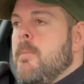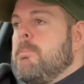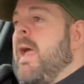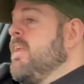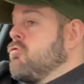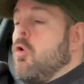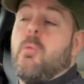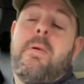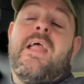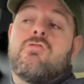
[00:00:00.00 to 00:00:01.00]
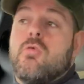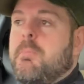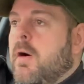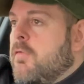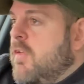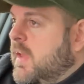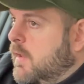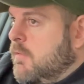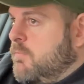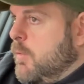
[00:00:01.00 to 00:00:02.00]
petrol
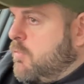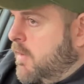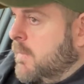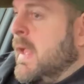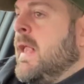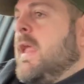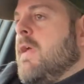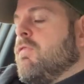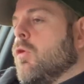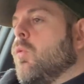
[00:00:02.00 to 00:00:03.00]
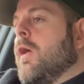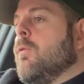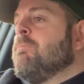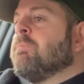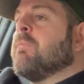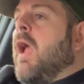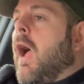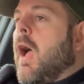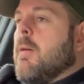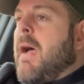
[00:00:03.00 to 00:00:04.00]
particulate filter, if you will.
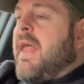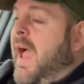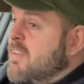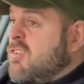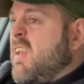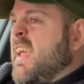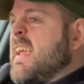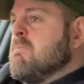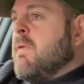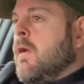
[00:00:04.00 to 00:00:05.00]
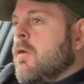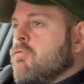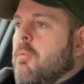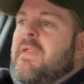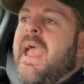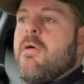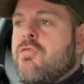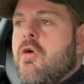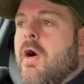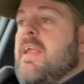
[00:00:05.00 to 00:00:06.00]
And actually, from the
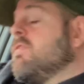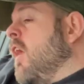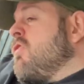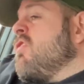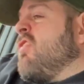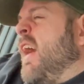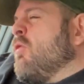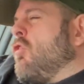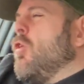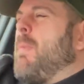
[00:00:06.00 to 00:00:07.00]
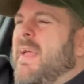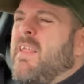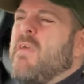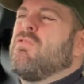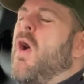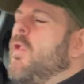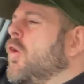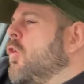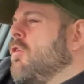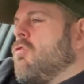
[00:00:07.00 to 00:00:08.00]
outside, it doesn't sound too bad. They've done a
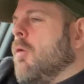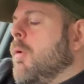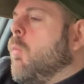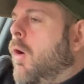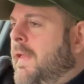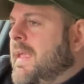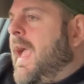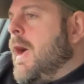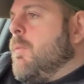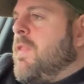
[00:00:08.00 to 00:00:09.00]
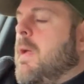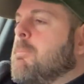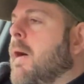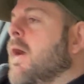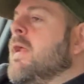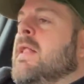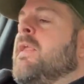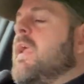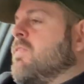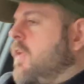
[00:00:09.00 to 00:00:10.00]
good job on what they can with it, but
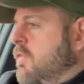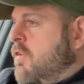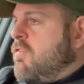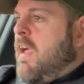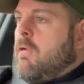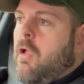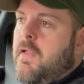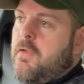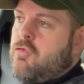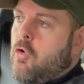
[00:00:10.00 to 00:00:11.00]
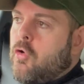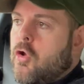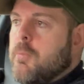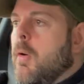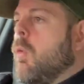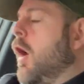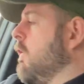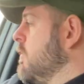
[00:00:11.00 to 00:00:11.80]
it doesn't sound like the John Cooper works of